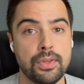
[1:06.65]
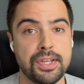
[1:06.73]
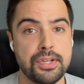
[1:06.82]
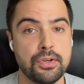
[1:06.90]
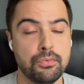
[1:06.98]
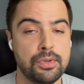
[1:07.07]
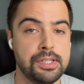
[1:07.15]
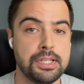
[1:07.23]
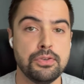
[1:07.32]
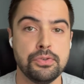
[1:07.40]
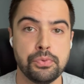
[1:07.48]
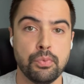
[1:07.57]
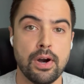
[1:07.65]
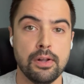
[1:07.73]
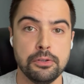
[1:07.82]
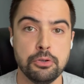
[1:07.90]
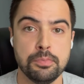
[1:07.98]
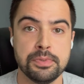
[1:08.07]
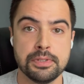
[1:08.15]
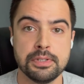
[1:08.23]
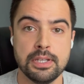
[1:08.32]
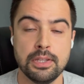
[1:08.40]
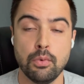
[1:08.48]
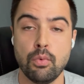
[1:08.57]
that you don't really use while loops
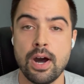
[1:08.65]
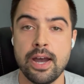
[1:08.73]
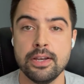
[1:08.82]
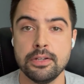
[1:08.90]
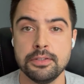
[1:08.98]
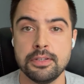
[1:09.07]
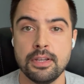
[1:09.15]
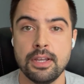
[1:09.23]
in the wild,